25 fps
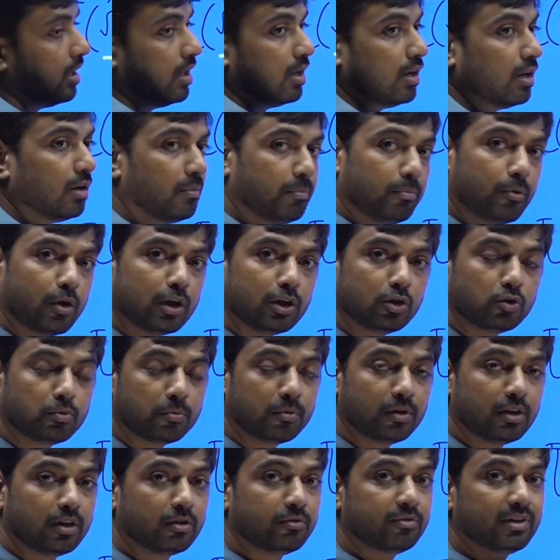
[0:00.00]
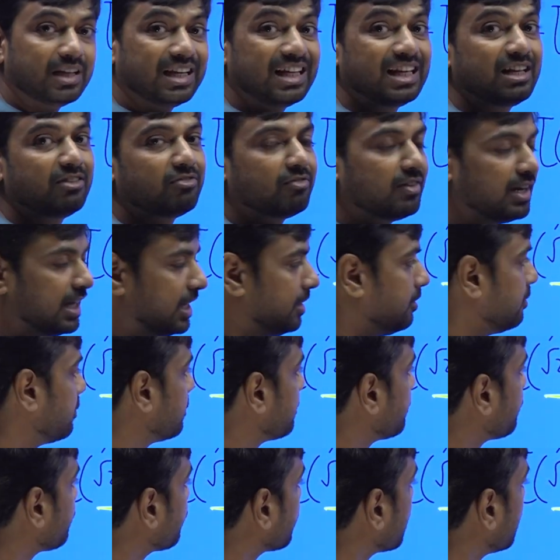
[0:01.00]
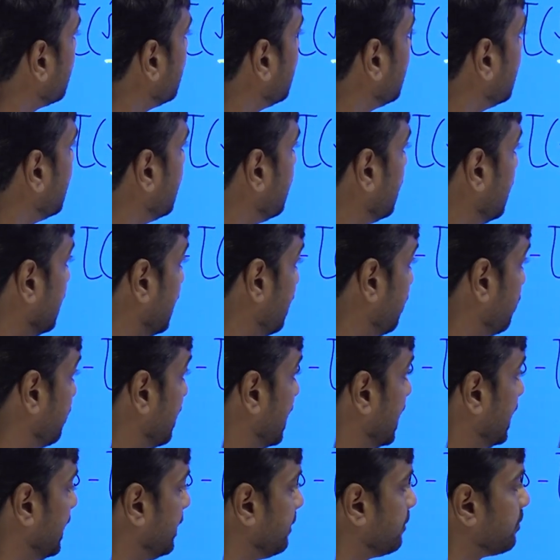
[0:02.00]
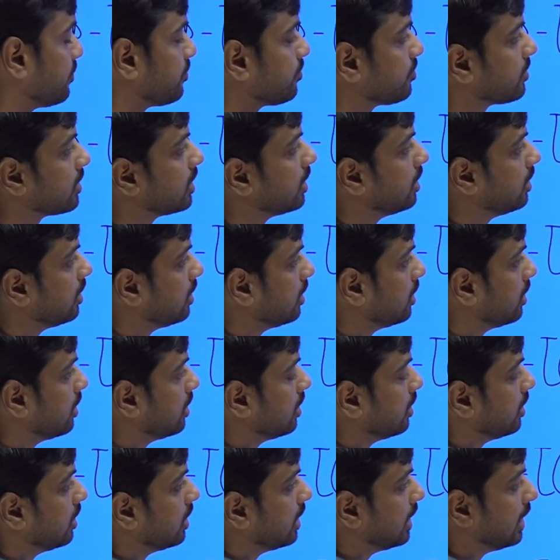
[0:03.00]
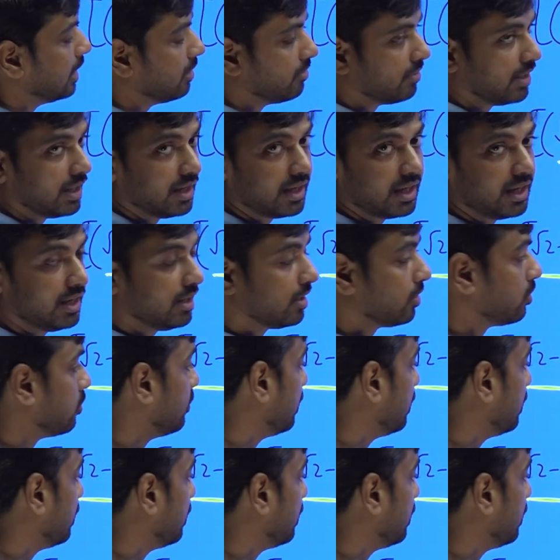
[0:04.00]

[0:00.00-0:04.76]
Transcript: polynomial of degree 5 in y, right? So